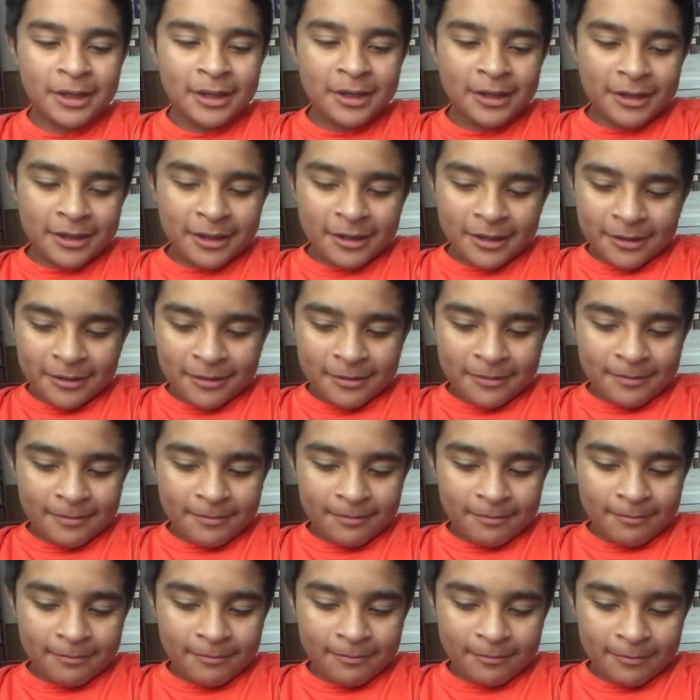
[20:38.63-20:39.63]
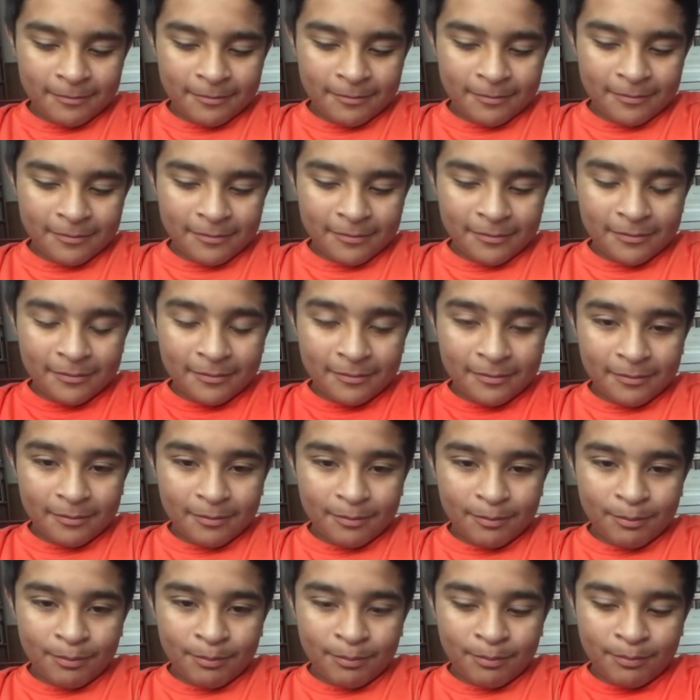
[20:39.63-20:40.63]

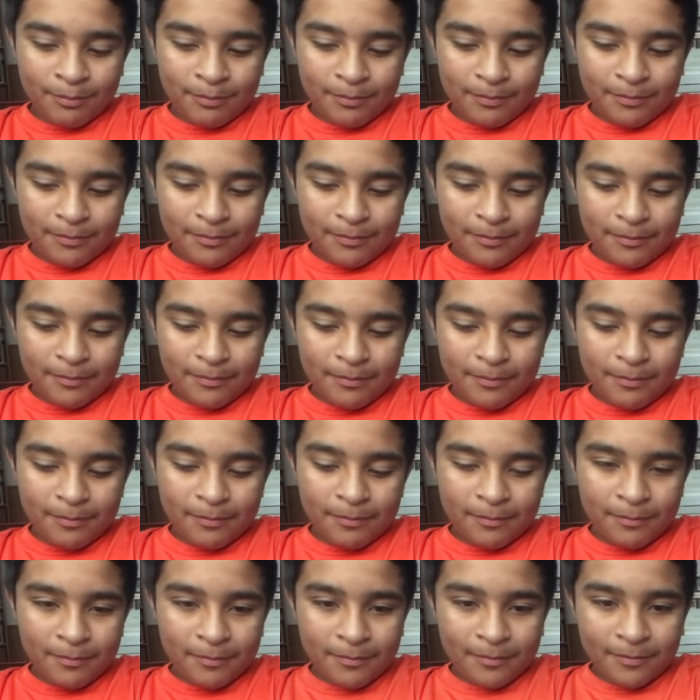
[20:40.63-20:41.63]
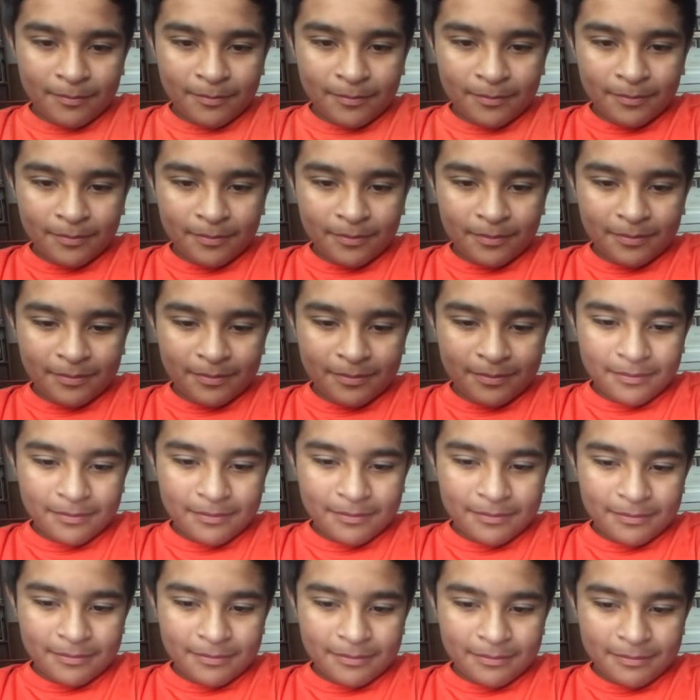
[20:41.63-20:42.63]

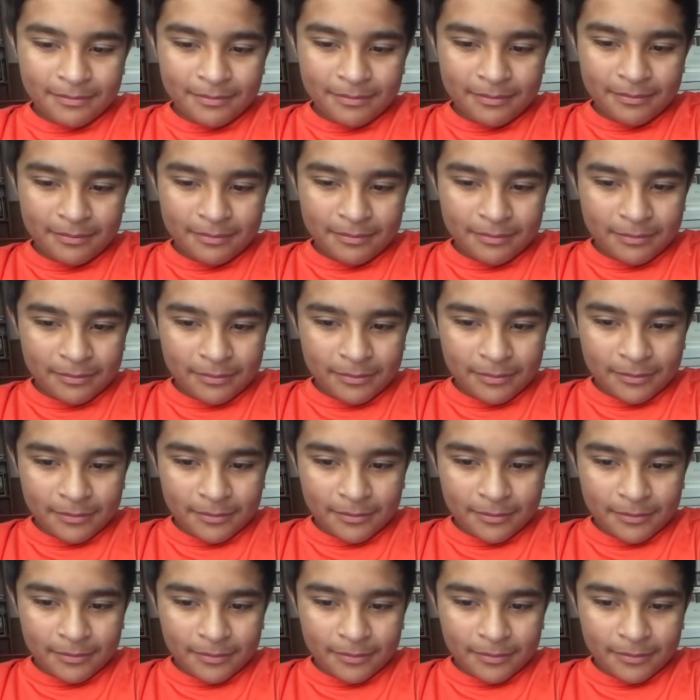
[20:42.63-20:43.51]
No one is speaking in this clip.